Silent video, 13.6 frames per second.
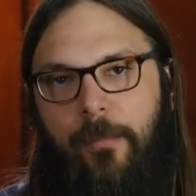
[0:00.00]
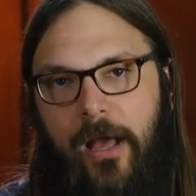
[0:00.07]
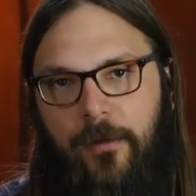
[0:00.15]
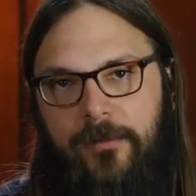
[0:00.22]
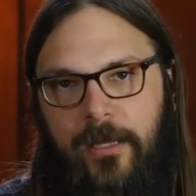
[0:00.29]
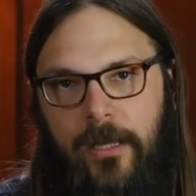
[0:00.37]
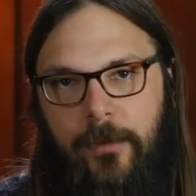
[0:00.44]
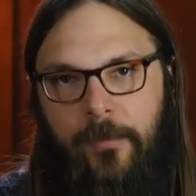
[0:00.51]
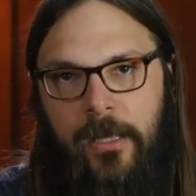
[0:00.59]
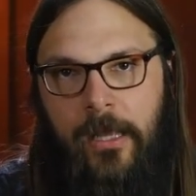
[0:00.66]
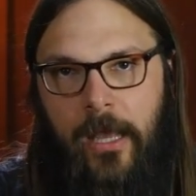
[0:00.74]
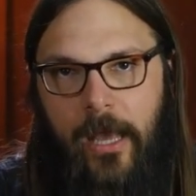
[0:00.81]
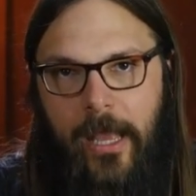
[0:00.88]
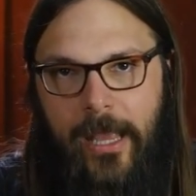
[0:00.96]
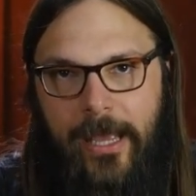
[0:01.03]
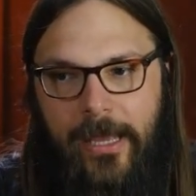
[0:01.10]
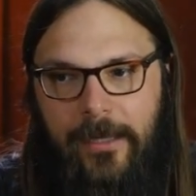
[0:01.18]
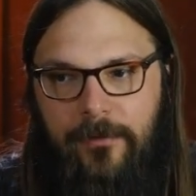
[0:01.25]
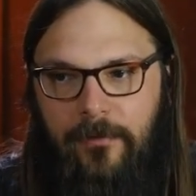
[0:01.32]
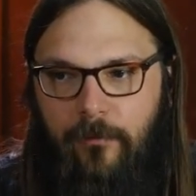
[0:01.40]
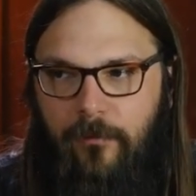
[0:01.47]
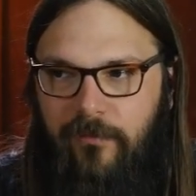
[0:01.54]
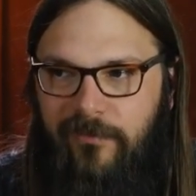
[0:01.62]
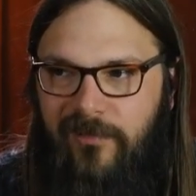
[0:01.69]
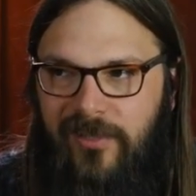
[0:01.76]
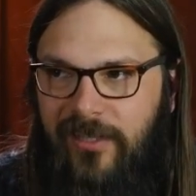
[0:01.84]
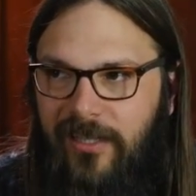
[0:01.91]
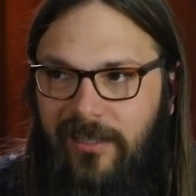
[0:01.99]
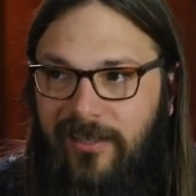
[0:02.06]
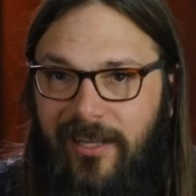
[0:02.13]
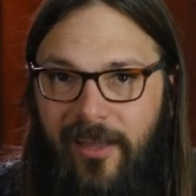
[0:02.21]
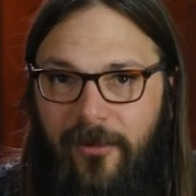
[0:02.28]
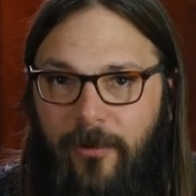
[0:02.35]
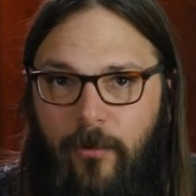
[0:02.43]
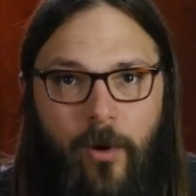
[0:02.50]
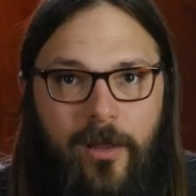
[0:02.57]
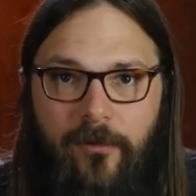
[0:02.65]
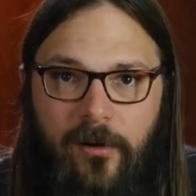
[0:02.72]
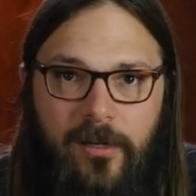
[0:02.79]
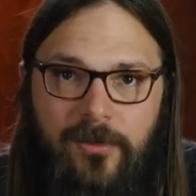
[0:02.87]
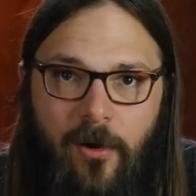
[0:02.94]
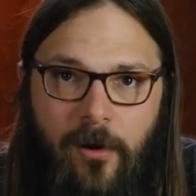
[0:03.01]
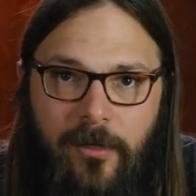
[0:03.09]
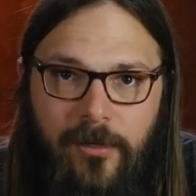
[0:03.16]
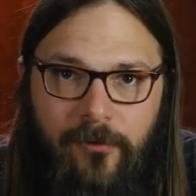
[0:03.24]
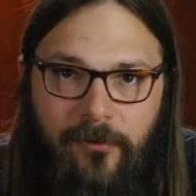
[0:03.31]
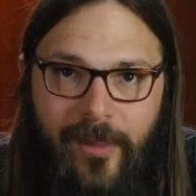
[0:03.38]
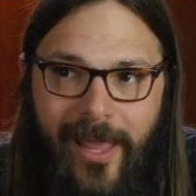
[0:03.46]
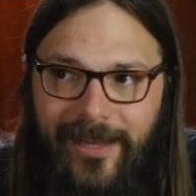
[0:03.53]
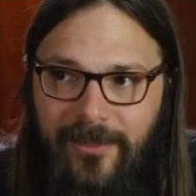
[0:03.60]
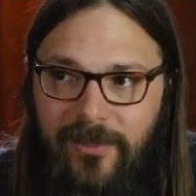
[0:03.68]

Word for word: Mountain Time, and just get together and wave our guitar geek flag.